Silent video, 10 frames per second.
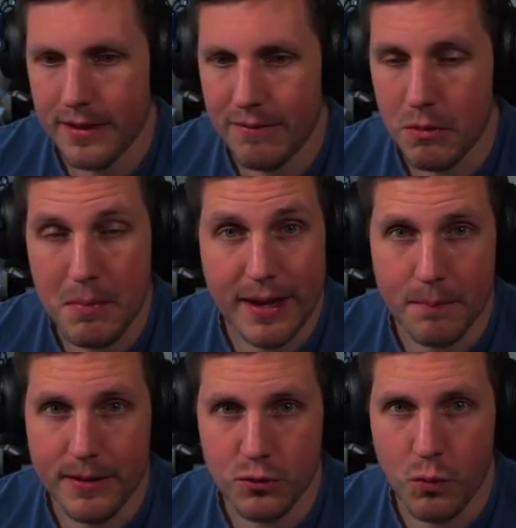if you make him
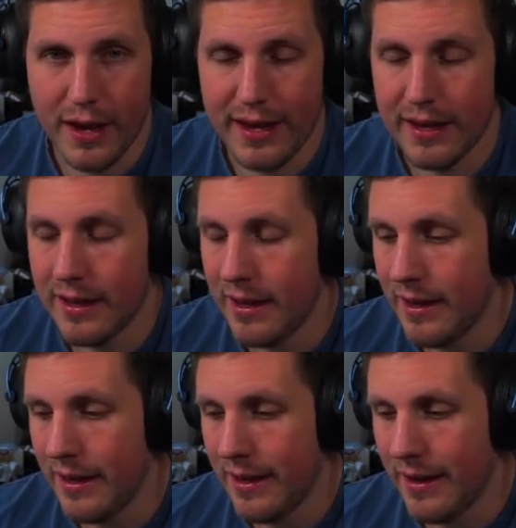this way,
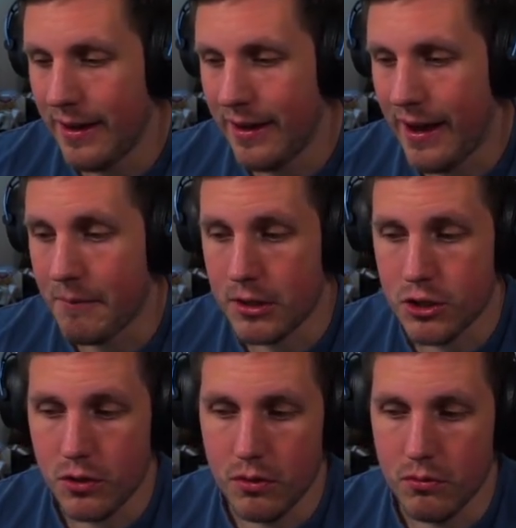I'm going to
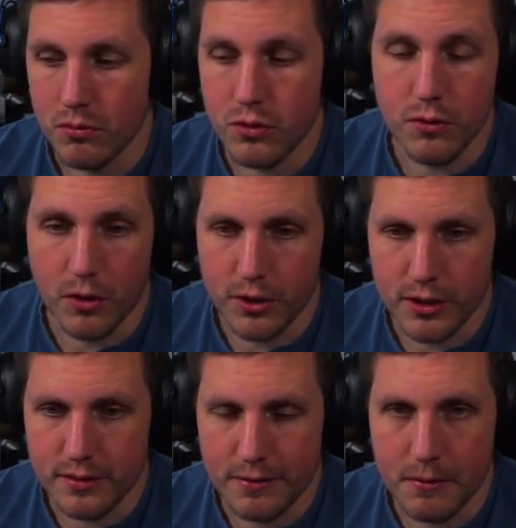show you two
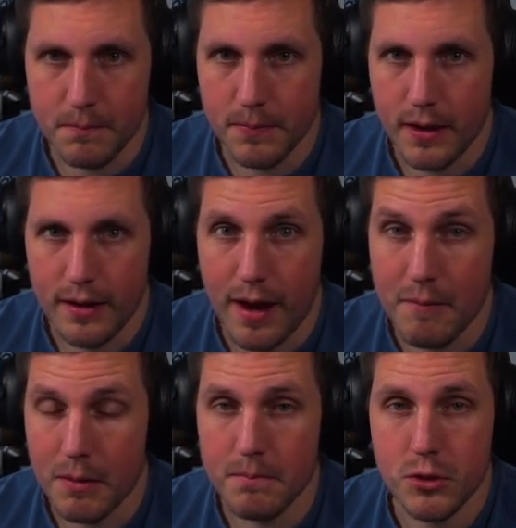versions of him. I'm
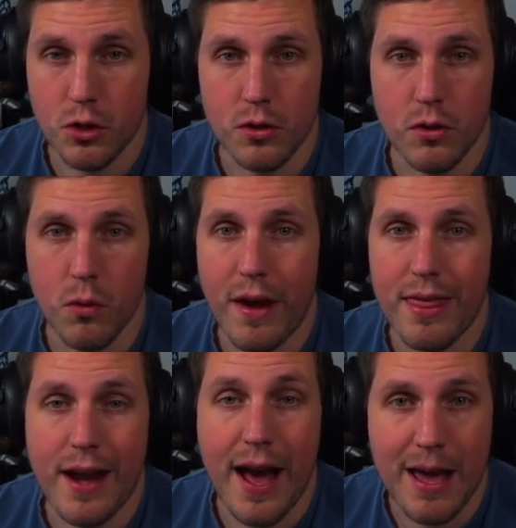going to show you the way
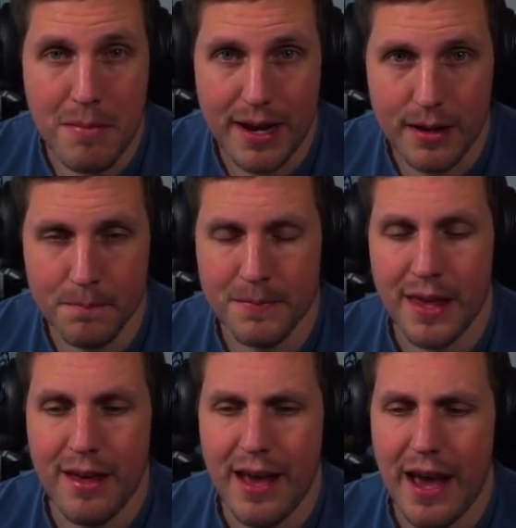that I made him,
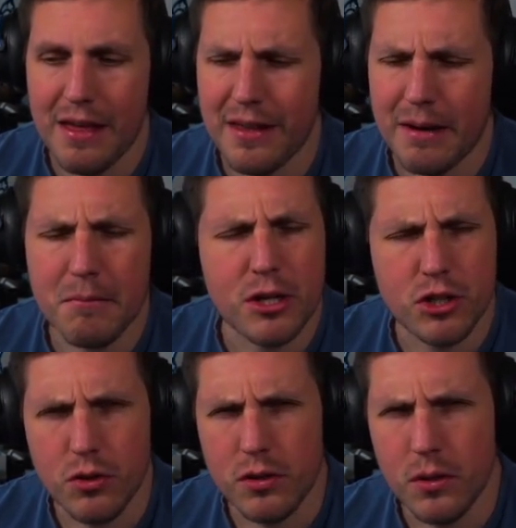and then I'm going to
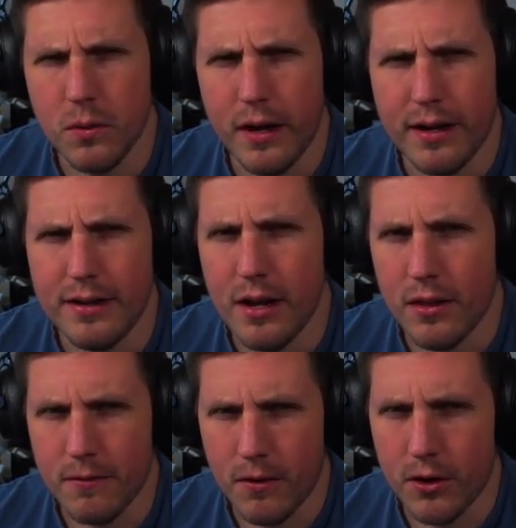show you
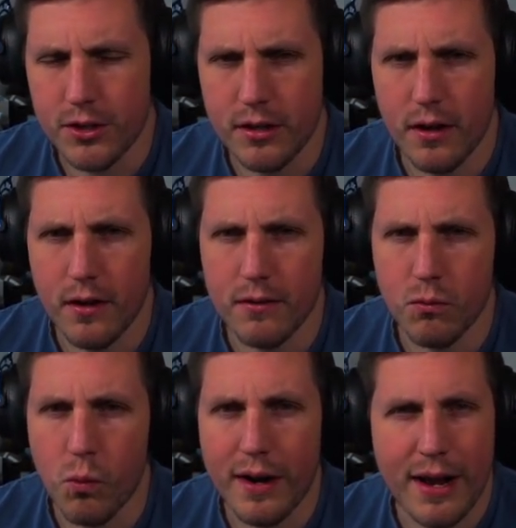another version of
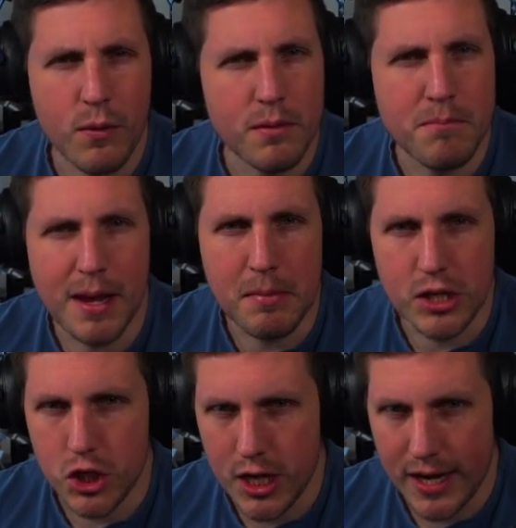what I would maybe
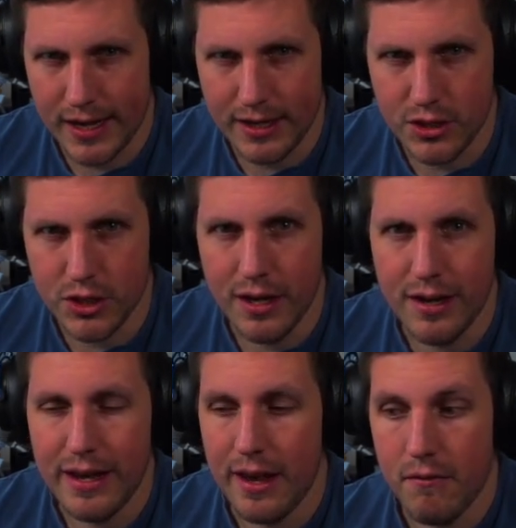change
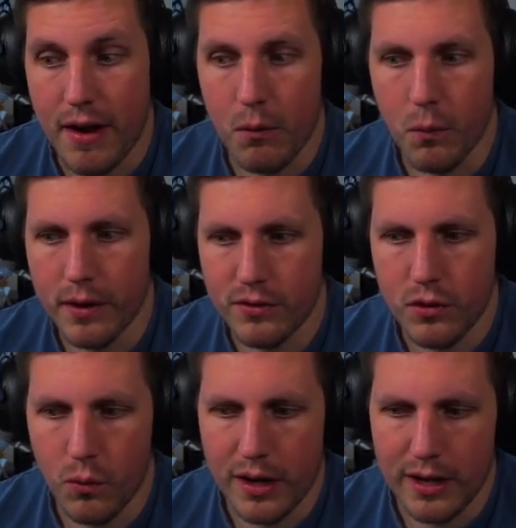if I was to
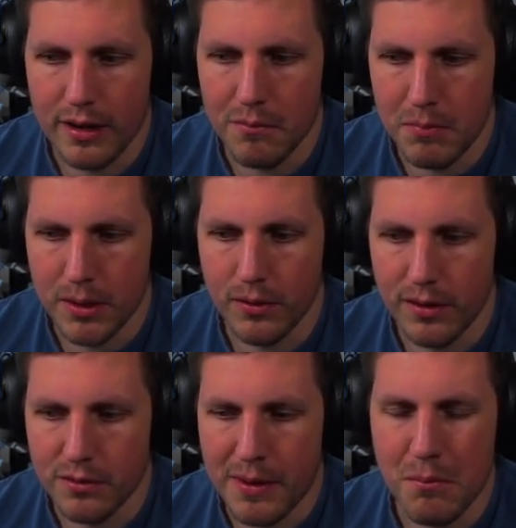rebuild
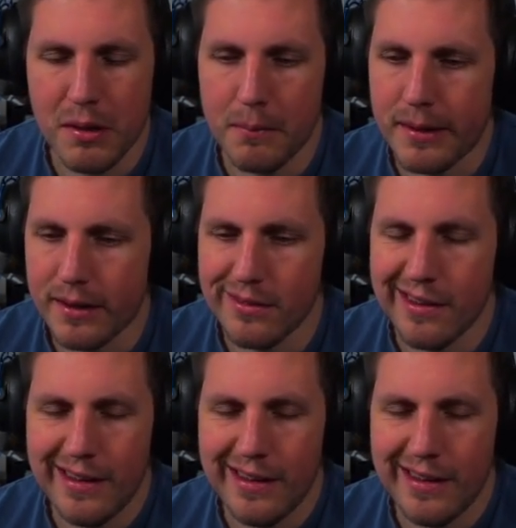this my player. Because